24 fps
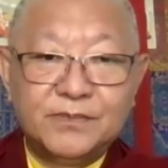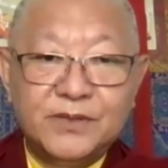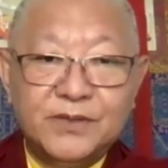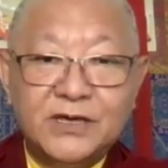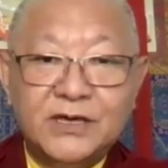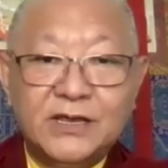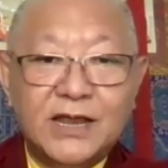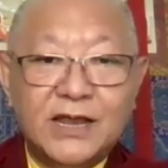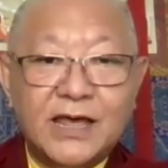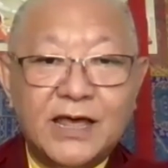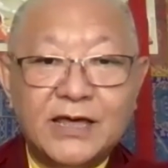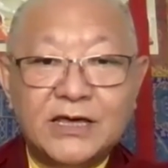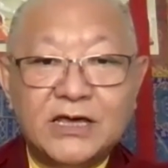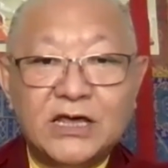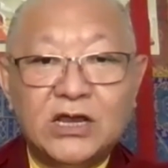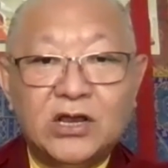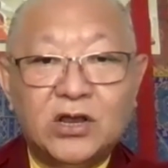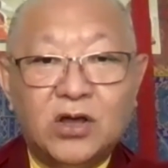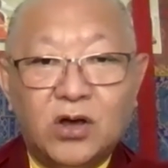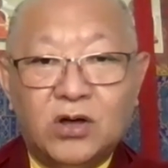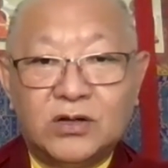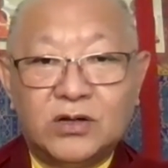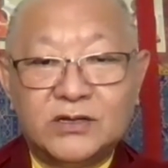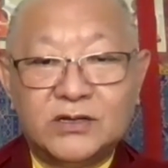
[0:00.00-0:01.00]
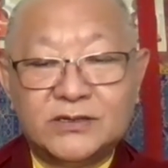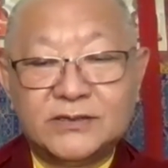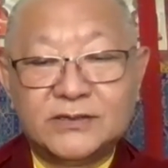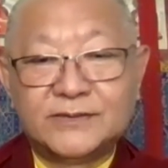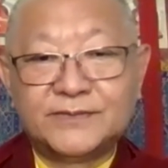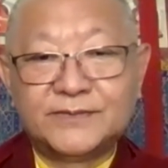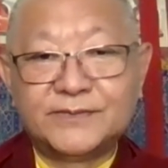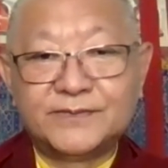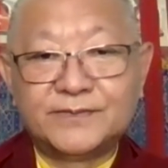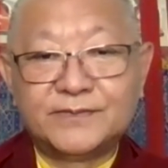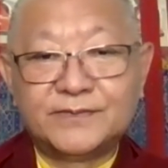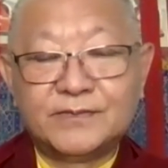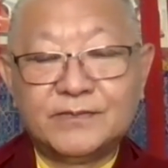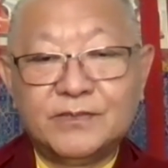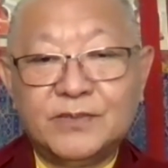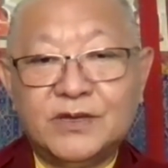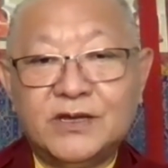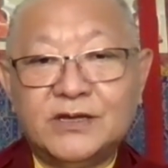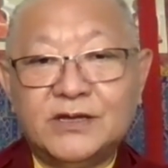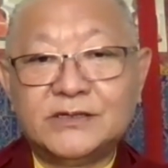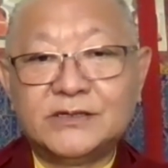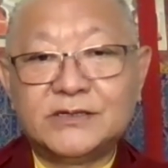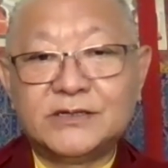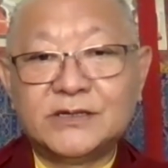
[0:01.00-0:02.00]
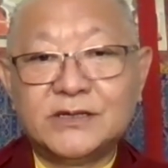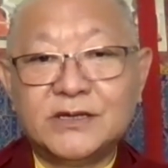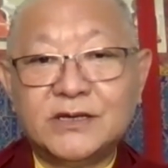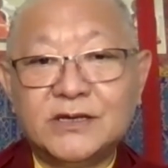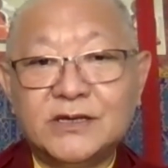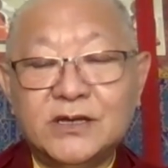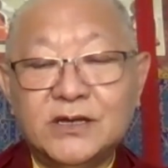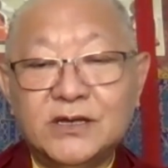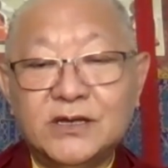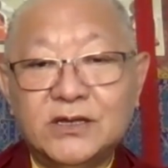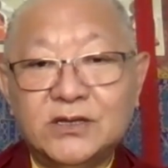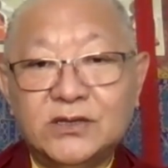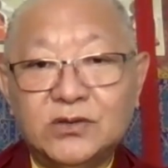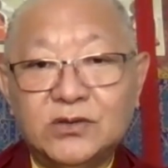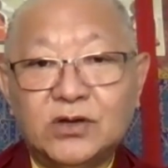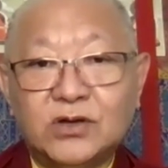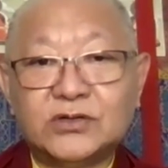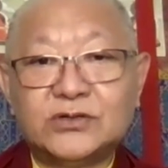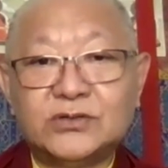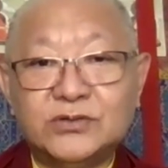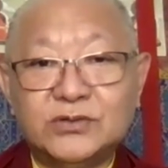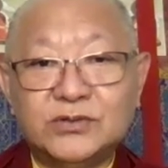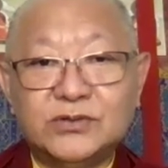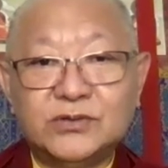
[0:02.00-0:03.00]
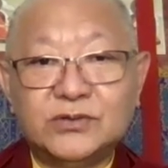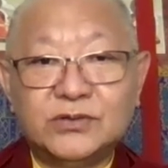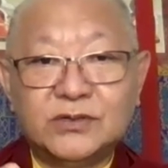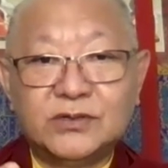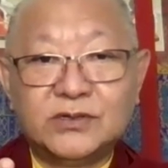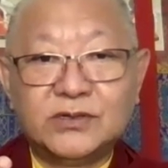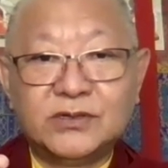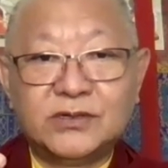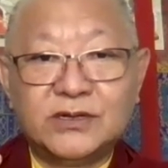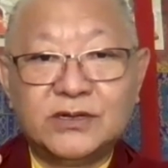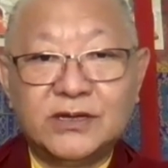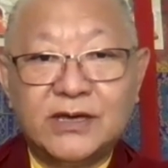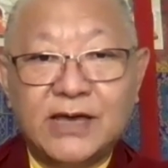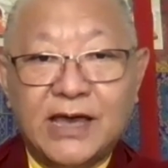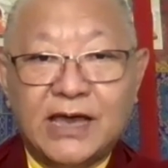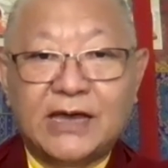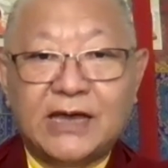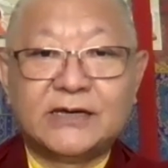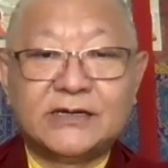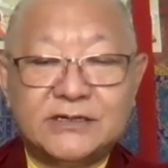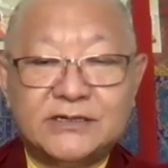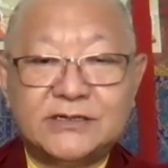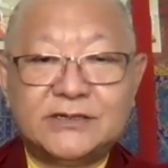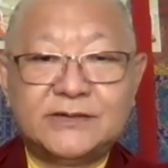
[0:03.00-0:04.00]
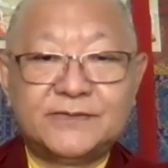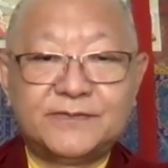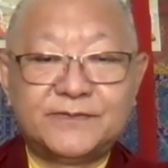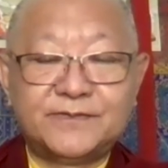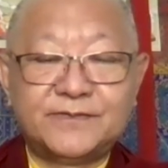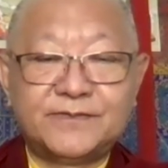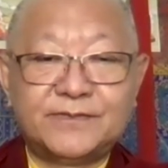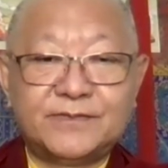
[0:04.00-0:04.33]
Be like a log means not to act.